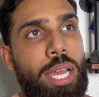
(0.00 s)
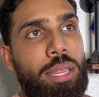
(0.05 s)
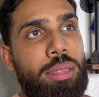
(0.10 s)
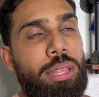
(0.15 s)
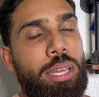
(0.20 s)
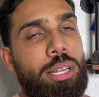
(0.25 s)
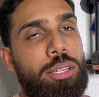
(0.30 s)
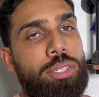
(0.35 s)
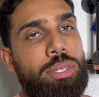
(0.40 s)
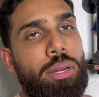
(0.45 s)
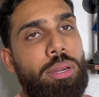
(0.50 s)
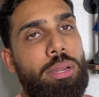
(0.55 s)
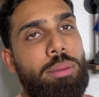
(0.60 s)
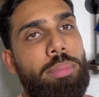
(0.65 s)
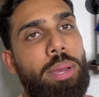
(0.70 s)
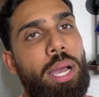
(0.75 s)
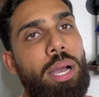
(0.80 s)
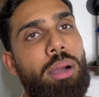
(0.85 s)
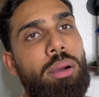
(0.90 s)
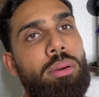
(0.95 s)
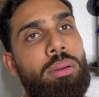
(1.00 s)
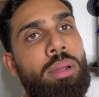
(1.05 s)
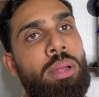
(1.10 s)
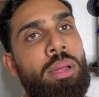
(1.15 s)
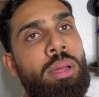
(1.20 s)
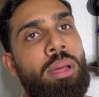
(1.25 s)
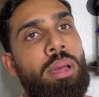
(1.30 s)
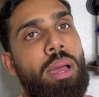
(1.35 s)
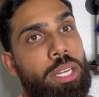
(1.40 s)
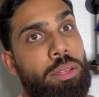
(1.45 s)
and then I'll talk about
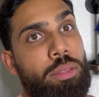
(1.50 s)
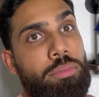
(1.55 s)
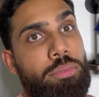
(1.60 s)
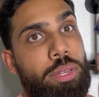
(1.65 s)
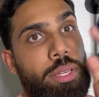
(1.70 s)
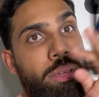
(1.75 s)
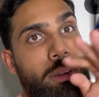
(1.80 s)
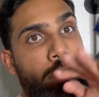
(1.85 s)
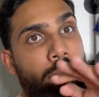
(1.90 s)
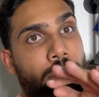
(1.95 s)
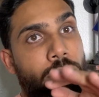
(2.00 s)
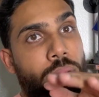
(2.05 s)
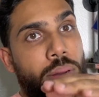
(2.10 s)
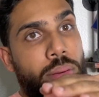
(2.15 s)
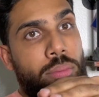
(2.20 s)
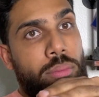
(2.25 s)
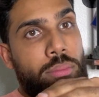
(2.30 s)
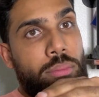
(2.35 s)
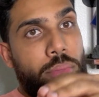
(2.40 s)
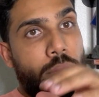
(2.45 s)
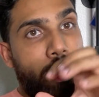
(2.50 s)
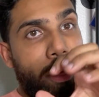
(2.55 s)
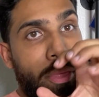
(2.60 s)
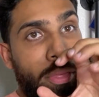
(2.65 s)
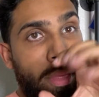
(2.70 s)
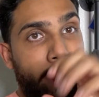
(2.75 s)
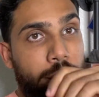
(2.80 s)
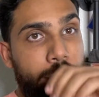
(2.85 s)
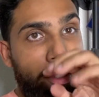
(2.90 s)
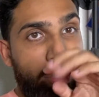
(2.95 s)
another video on the
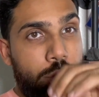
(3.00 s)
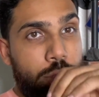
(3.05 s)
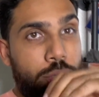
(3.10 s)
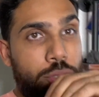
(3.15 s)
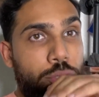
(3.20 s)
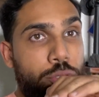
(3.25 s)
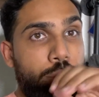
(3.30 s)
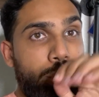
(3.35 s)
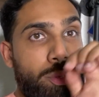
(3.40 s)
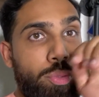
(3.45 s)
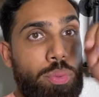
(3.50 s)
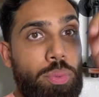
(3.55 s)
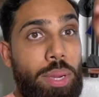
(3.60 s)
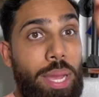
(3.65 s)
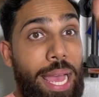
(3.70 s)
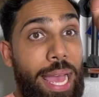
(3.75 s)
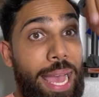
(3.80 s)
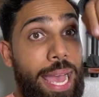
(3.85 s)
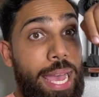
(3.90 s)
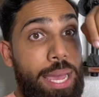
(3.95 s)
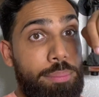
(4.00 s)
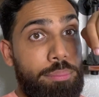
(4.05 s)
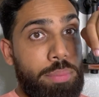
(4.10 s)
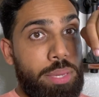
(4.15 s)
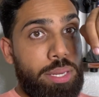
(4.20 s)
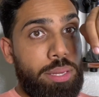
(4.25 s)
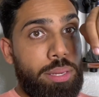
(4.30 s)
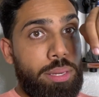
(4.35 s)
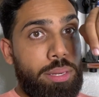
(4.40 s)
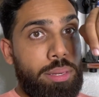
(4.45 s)
things to do at
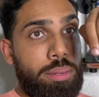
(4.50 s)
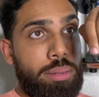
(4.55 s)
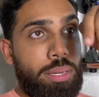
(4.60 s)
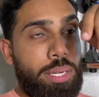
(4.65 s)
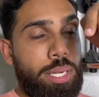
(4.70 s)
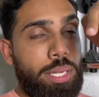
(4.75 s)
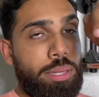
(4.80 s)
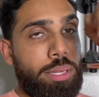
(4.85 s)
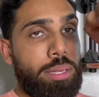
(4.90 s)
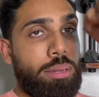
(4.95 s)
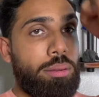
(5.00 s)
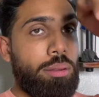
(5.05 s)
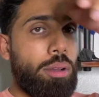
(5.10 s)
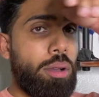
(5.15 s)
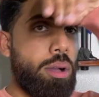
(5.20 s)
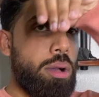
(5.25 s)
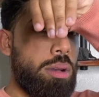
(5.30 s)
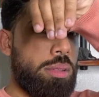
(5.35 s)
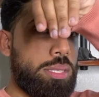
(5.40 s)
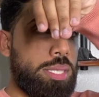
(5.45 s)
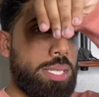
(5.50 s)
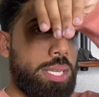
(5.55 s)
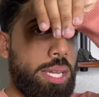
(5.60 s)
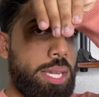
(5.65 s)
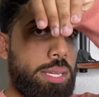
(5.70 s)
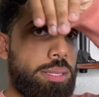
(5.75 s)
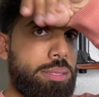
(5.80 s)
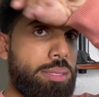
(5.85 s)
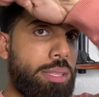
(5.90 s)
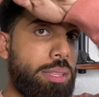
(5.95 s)
Midyear and then on
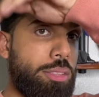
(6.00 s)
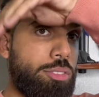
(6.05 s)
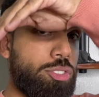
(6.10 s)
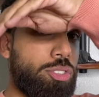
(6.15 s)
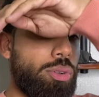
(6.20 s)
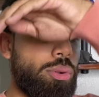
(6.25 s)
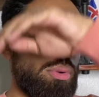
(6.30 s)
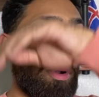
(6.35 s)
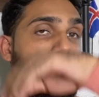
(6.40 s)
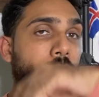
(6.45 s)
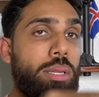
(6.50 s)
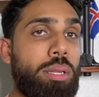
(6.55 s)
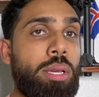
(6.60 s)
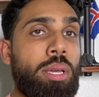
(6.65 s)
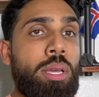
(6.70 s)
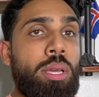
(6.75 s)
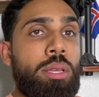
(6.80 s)
site and so on.